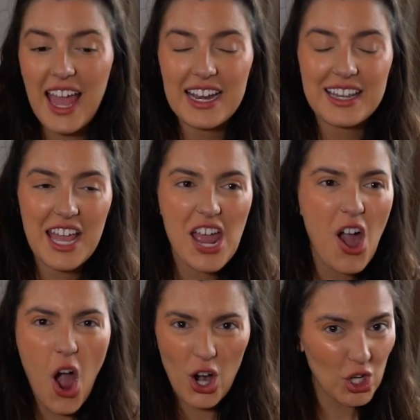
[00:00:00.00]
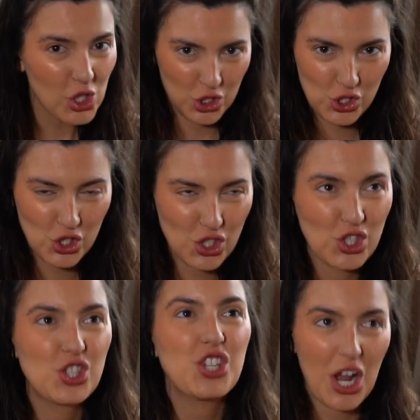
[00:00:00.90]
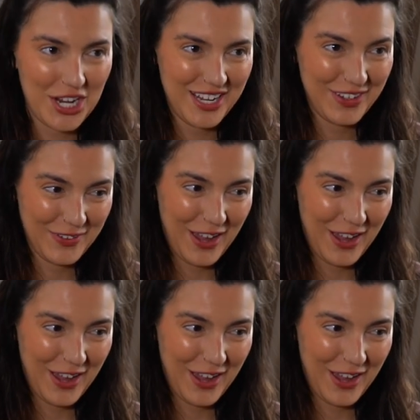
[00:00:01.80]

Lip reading: and they are stunning, you